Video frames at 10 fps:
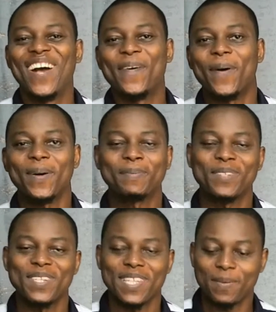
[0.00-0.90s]
Welcome to
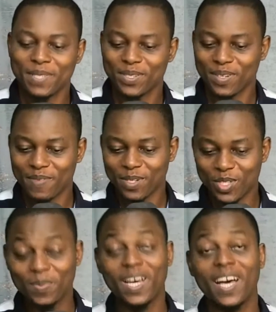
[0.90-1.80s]
another episode of the
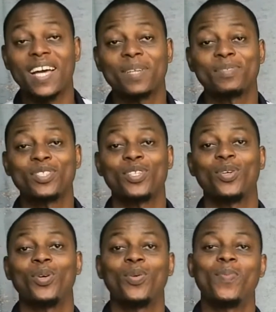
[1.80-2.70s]
Otumba Adams
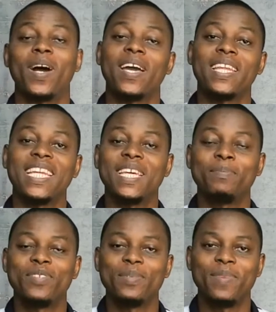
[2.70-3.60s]
Show. My name
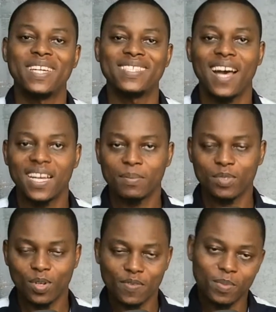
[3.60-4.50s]
remains Adams
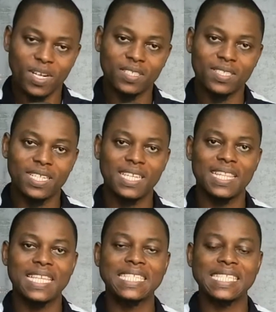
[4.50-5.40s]
Day.
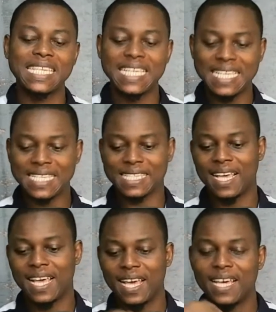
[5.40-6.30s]
This is
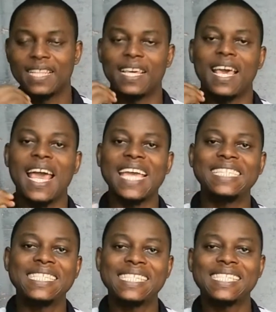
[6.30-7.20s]
the
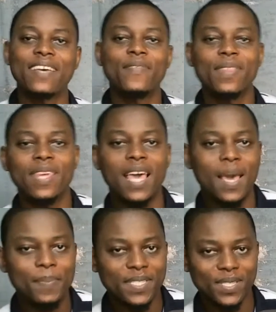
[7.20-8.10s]
87th
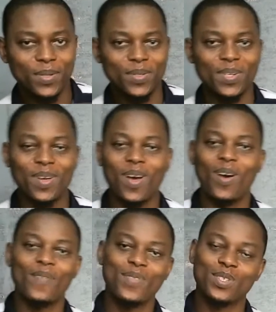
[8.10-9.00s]
episode
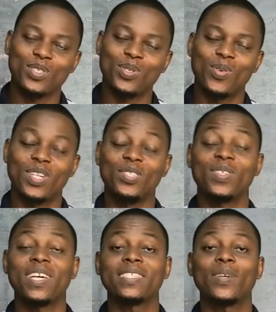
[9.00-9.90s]
of the show, and you
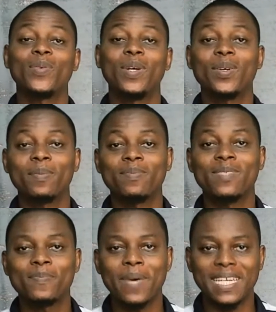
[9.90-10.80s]
guys are welcome
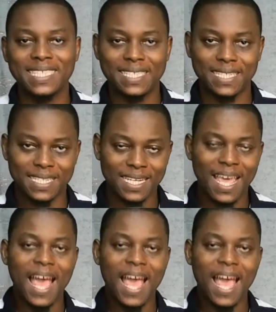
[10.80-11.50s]
specially.